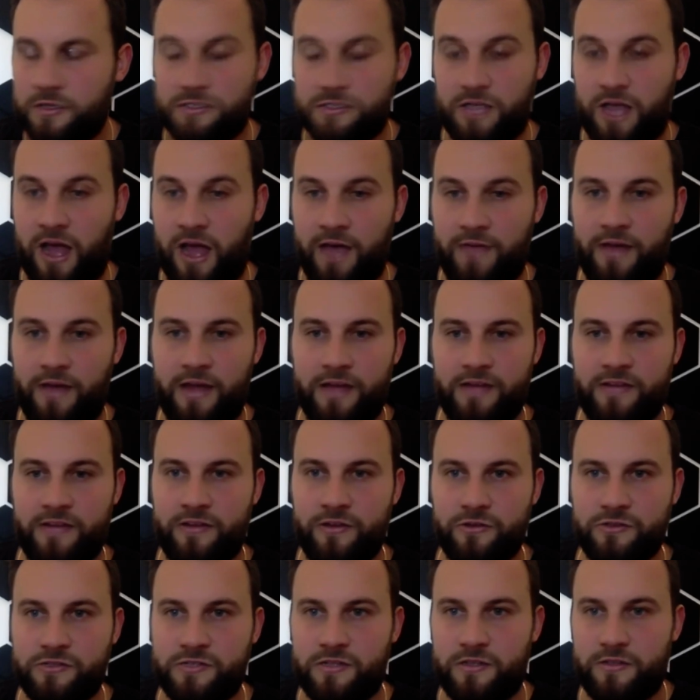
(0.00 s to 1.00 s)
I've had
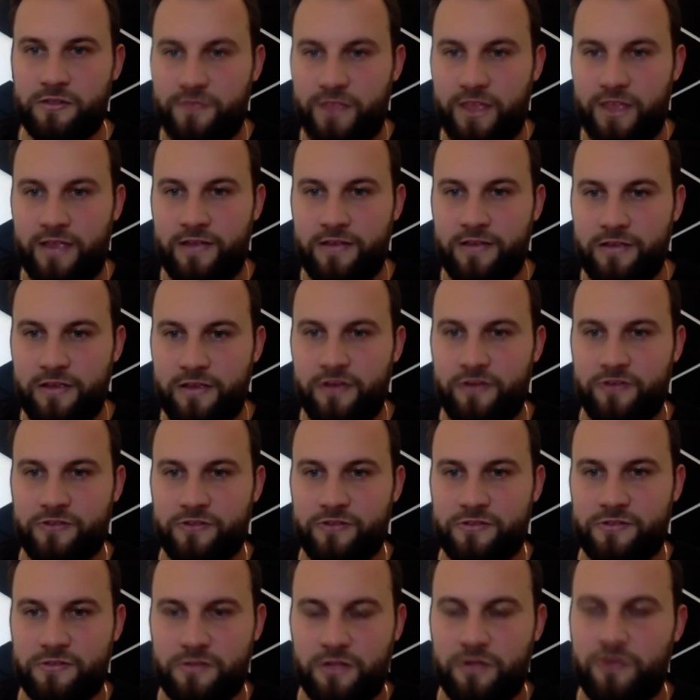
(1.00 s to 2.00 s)
deals that have taken
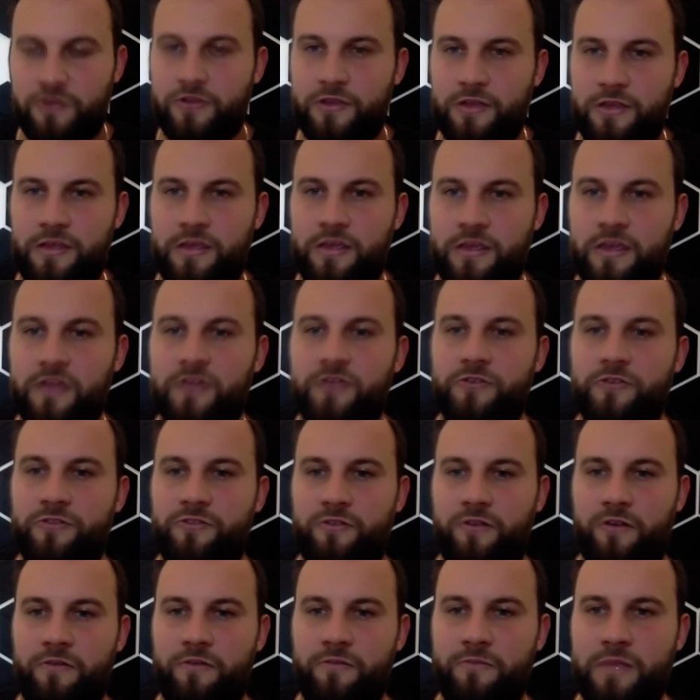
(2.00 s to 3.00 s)
years, literally years
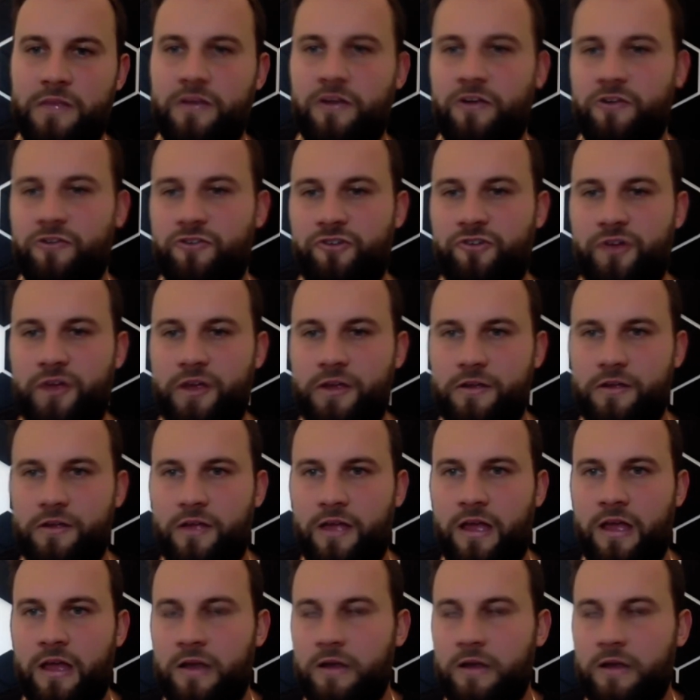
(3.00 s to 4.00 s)
of me nurturing.
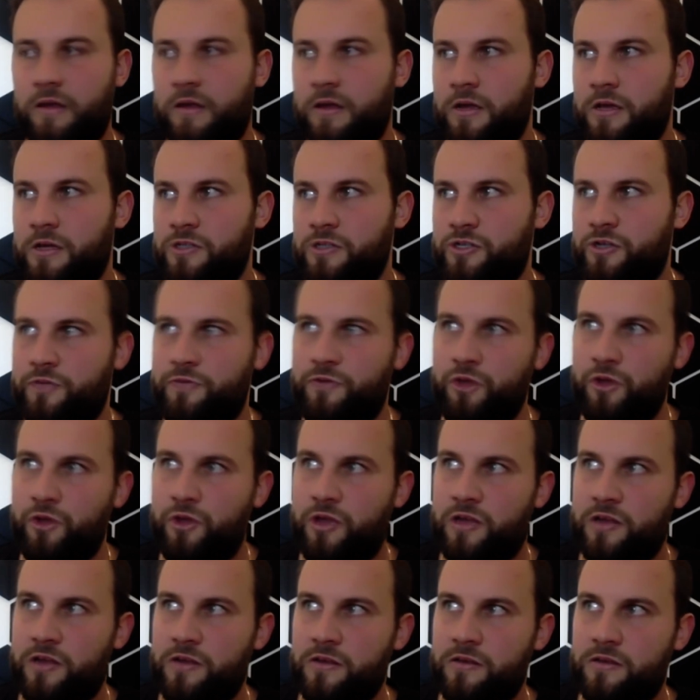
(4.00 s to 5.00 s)
And so if you
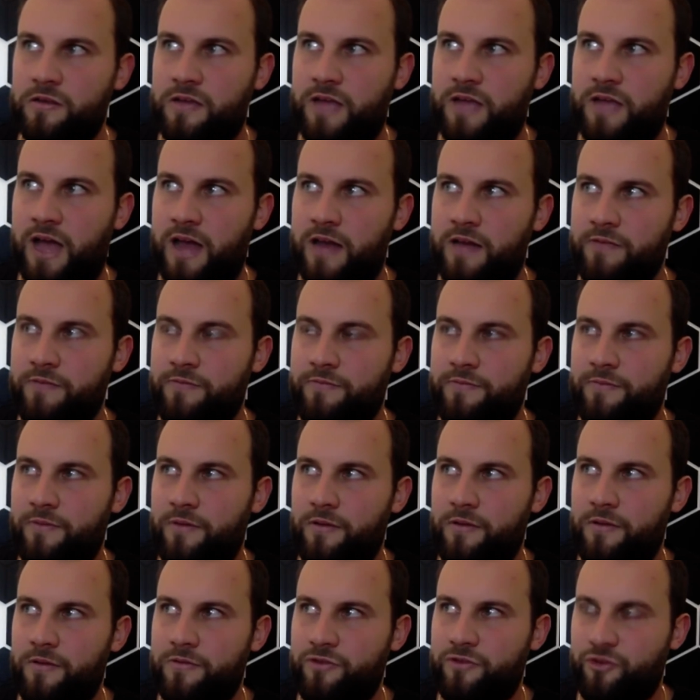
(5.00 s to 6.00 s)
can kind of
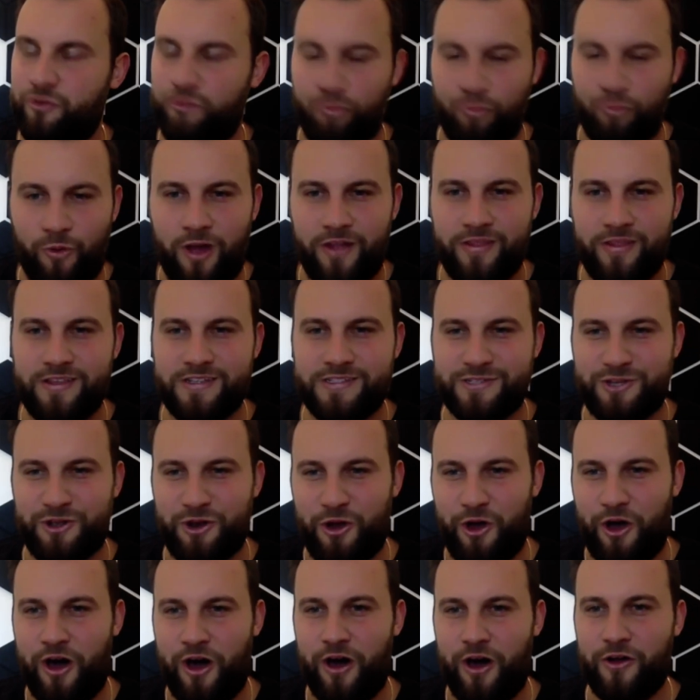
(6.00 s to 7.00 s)
just run this on
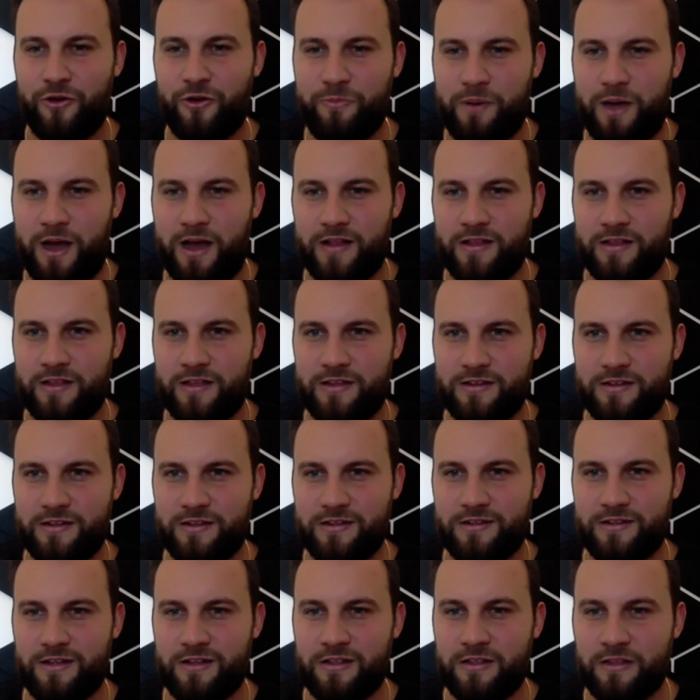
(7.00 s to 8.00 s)
autopilot
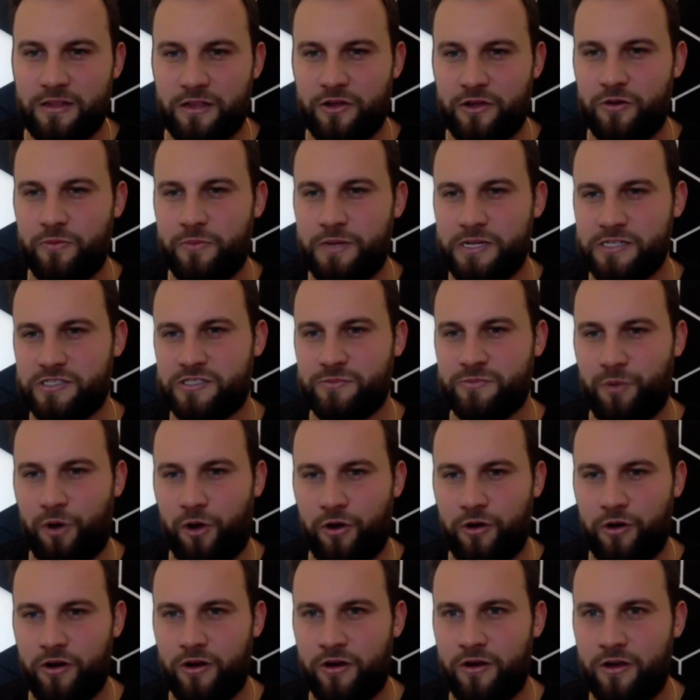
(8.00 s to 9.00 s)
a little bit
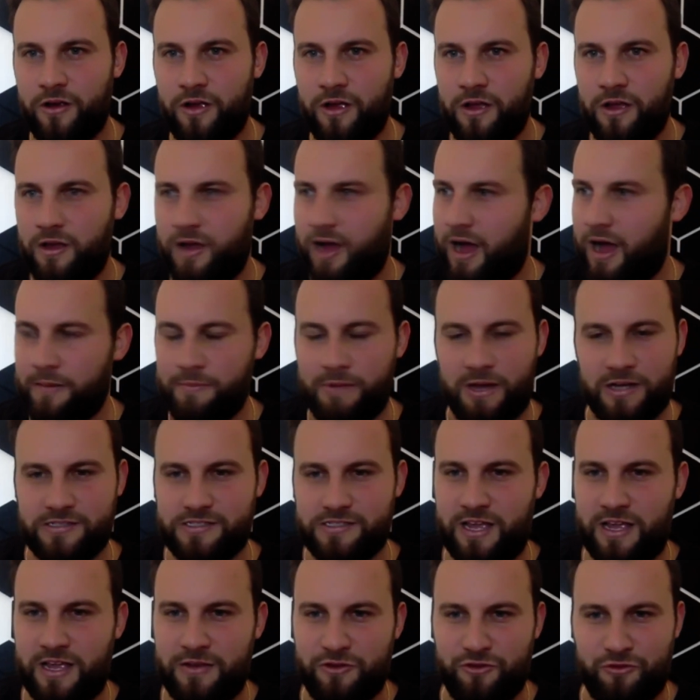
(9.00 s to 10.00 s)
smarter, I'm not
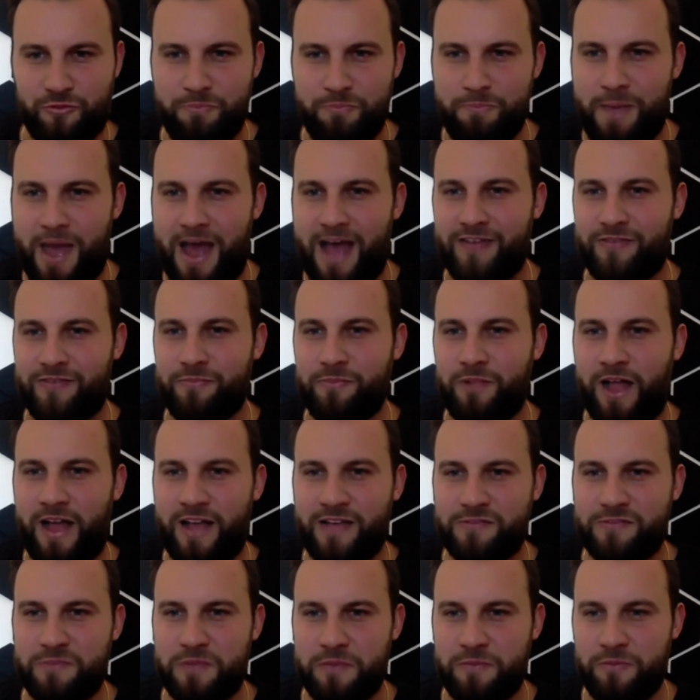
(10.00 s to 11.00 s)
saying just mass
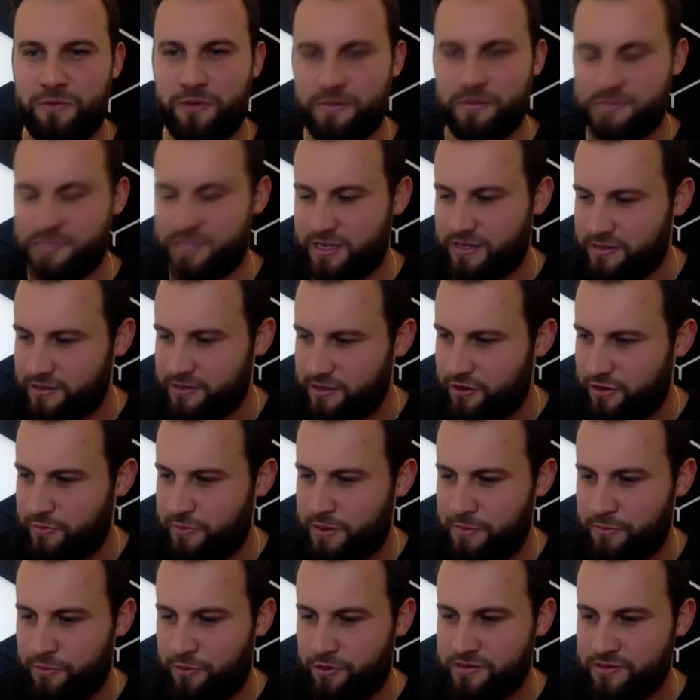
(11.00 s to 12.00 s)
blast people. I'm saying a little
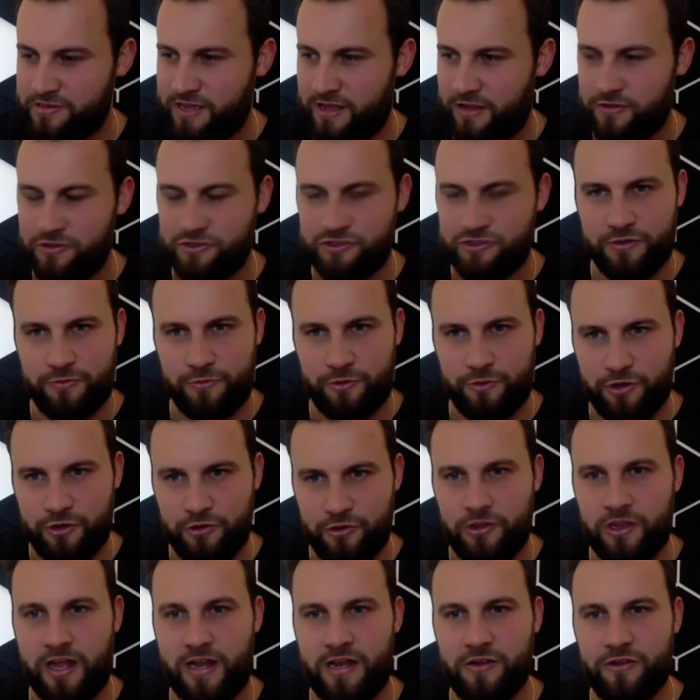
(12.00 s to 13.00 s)
bit more intelligent where you
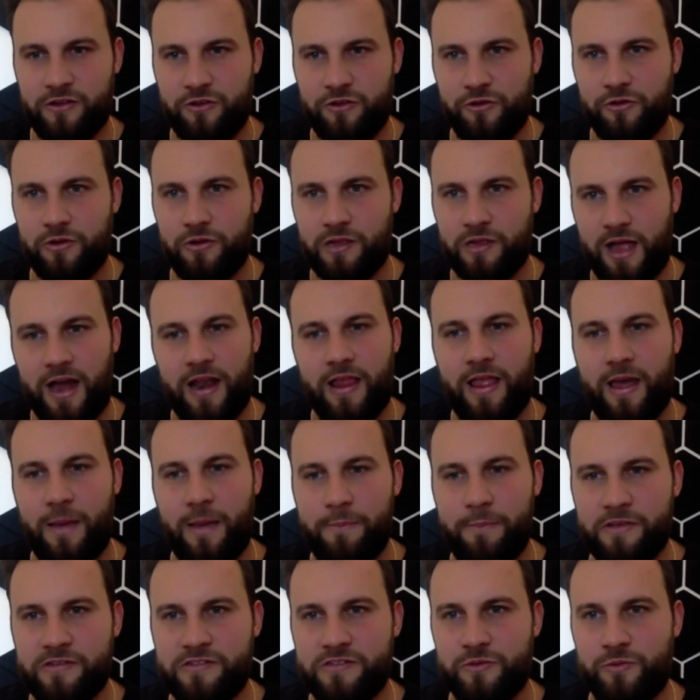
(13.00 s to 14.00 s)
let it do a lot of that
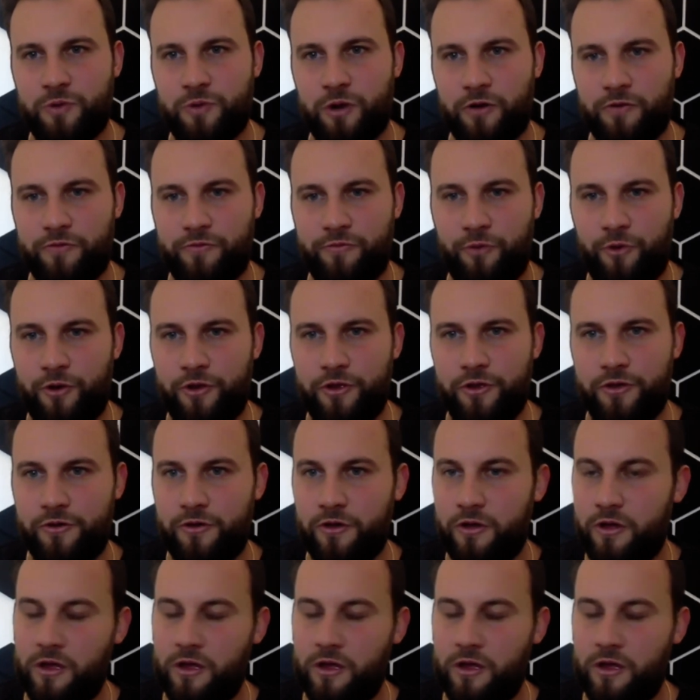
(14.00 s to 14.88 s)
busy work for you.